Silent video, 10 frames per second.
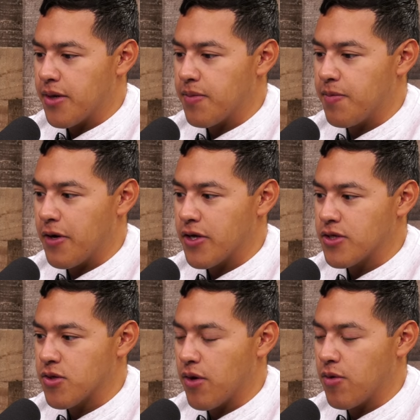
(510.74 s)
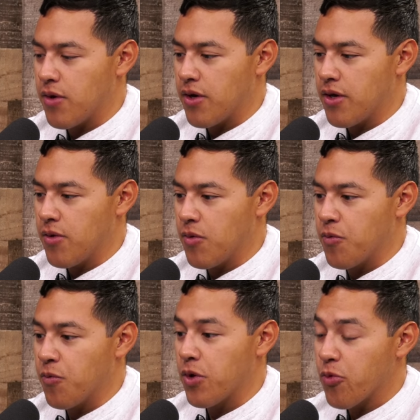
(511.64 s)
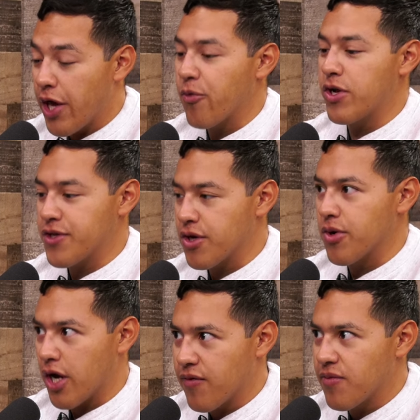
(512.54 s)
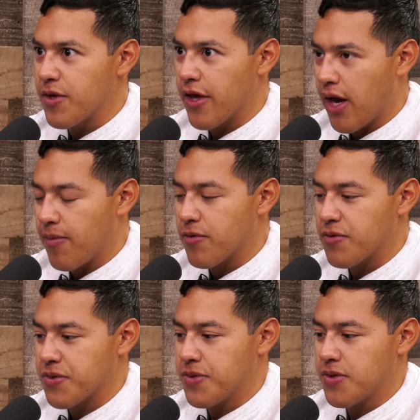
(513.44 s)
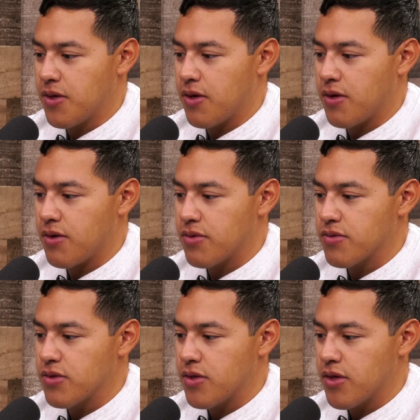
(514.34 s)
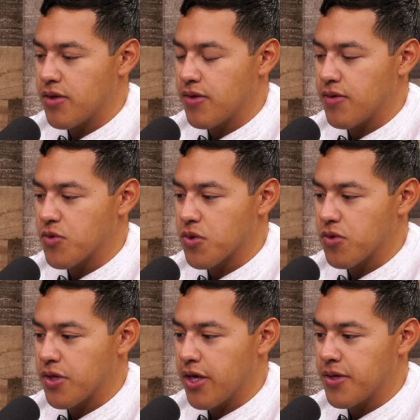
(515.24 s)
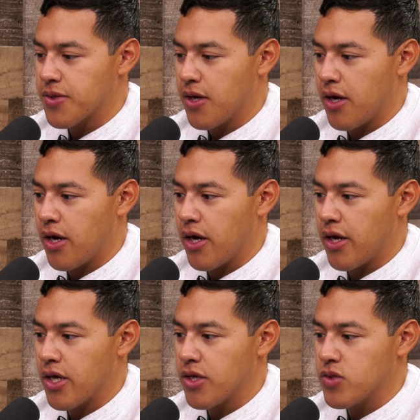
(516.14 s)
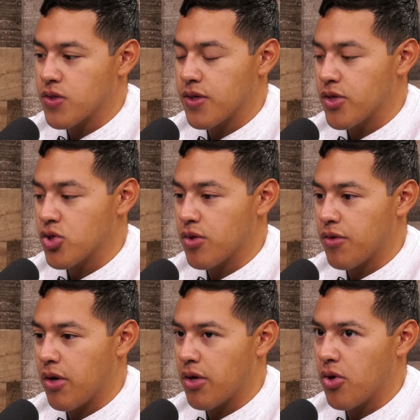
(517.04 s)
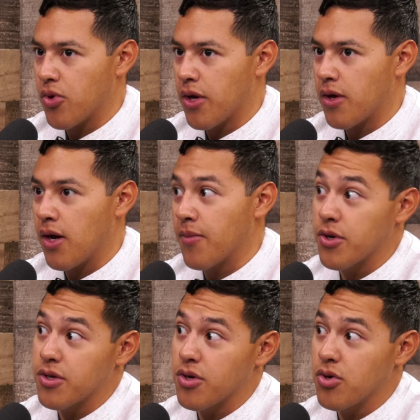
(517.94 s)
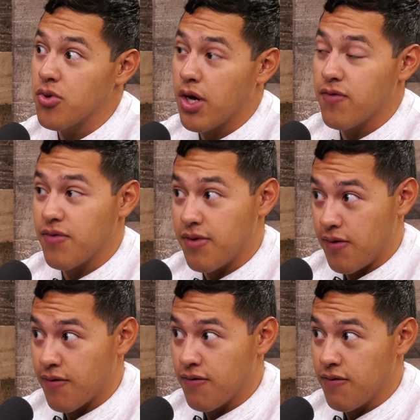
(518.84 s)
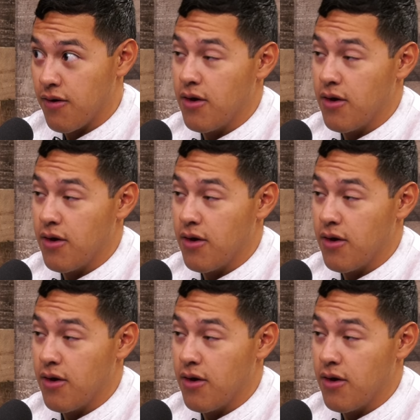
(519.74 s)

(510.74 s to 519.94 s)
But so when I went to go cover Minneapolis in those early days, I just initially thought, okay, I'm going to go cover this,